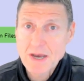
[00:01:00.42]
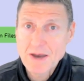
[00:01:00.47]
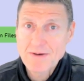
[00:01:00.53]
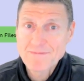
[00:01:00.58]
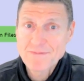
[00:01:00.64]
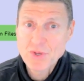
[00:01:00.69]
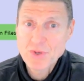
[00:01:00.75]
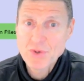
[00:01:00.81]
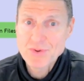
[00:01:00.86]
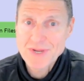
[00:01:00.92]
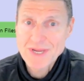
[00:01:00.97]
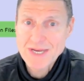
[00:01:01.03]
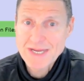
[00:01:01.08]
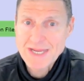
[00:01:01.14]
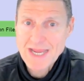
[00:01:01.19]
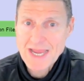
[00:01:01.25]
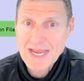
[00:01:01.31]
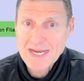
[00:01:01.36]
of you
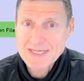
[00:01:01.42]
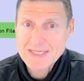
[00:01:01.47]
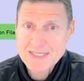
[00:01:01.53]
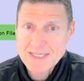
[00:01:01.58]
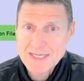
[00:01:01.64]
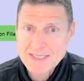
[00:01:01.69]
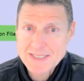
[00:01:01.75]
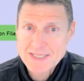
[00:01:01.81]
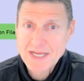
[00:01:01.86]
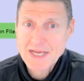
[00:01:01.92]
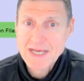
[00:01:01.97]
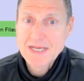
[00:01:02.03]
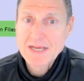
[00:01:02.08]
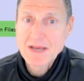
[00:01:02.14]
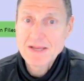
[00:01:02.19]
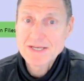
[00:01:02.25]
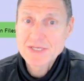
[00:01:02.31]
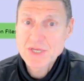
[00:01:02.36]
getting access
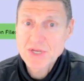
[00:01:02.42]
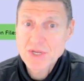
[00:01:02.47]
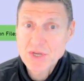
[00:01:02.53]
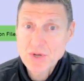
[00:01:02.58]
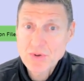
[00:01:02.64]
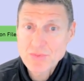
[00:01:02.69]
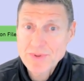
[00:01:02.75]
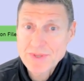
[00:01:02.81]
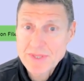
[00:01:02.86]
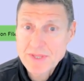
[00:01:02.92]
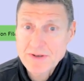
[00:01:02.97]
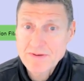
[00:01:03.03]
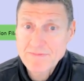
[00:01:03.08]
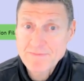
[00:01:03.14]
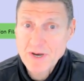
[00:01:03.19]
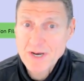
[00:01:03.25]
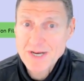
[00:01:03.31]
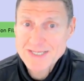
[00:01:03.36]
and securing the
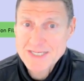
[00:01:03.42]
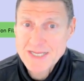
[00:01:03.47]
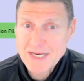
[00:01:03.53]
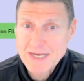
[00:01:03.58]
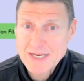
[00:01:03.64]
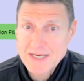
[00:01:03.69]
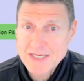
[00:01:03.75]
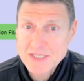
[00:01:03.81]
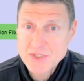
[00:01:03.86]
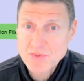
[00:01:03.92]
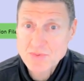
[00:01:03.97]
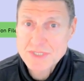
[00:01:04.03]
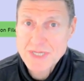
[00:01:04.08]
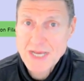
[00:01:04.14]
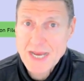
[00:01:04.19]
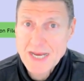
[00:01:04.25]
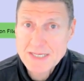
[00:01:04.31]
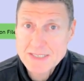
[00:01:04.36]
device and initial
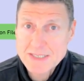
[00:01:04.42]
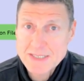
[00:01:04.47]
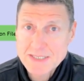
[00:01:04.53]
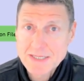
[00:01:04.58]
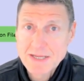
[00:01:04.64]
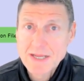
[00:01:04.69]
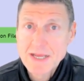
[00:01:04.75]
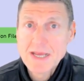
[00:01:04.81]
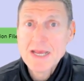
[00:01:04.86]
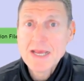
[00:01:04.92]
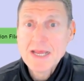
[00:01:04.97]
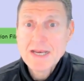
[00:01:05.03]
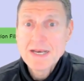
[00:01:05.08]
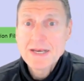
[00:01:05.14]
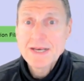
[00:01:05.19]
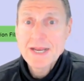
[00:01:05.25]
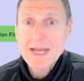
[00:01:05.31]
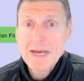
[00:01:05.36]
tasks.
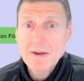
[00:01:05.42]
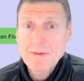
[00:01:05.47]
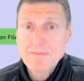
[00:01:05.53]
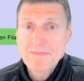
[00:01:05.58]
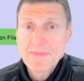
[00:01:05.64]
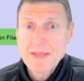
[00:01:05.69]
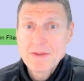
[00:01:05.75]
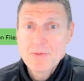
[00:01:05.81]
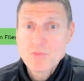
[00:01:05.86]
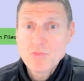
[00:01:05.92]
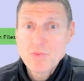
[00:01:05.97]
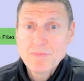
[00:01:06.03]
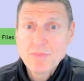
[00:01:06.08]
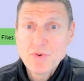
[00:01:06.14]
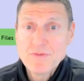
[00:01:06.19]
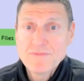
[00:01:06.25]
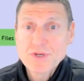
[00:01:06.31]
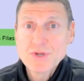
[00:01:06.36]
Now, we
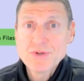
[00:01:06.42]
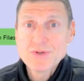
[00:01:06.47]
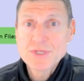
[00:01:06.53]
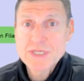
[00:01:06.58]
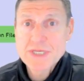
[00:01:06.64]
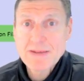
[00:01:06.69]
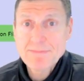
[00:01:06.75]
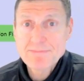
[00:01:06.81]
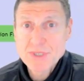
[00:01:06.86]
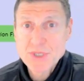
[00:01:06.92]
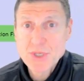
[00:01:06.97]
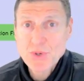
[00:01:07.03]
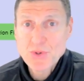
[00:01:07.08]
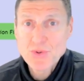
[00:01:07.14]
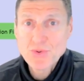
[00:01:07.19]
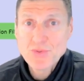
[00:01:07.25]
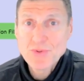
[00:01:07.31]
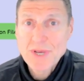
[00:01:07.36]
move to step
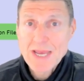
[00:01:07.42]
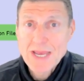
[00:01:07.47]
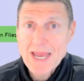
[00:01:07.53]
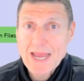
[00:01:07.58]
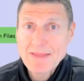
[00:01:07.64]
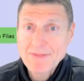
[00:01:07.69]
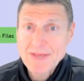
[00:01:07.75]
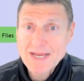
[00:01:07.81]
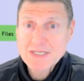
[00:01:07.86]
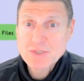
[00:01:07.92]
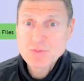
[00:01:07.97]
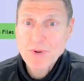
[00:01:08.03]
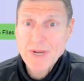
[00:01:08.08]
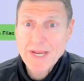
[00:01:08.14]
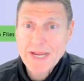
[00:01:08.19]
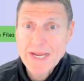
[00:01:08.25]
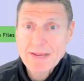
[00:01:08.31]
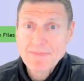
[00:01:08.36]
2, and that's
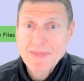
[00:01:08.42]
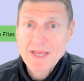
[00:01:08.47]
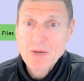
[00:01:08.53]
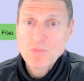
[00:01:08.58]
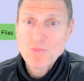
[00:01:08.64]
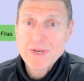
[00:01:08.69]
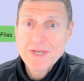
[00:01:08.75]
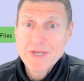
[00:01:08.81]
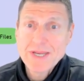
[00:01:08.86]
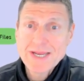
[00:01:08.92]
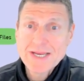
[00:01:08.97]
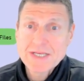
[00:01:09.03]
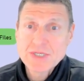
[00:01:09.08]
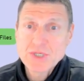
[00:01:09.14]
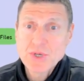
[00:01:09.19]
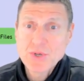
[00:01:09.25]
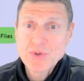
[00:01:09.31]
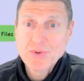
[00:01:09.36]
where we need
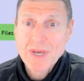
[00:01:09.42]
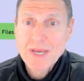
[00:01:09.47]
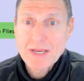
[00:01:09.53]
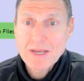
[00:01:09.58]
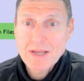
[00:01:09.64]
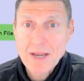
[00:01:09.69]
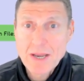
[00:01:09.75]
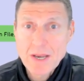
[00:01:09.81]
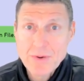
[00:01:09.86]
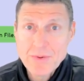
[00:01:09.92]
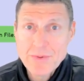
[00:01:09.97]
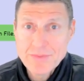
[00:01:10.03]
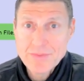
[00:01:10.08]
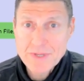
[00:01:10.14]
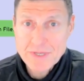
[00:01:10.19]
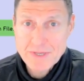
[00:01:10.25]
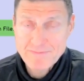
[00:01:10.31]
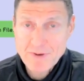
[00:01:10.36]
to clone
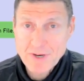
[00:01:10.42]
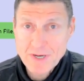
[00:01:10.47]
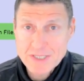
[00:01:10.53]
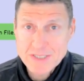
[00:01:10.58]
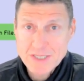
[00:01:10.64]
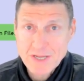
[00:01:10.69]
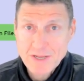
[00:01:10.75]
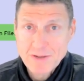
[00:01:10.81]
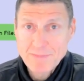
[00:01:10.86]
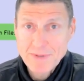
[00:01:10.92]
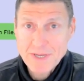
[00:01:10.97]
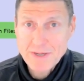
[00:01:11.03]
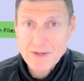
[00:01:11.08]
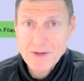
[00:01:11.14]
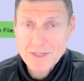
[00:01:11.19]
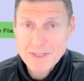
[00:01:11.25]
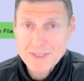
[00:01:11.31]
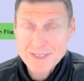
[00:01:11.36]
the device,
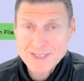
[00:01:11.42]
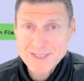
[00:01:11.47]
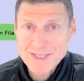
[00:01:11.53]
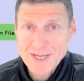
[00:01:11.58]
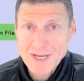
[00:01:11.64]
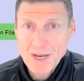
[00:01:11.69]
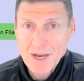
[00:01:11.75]
because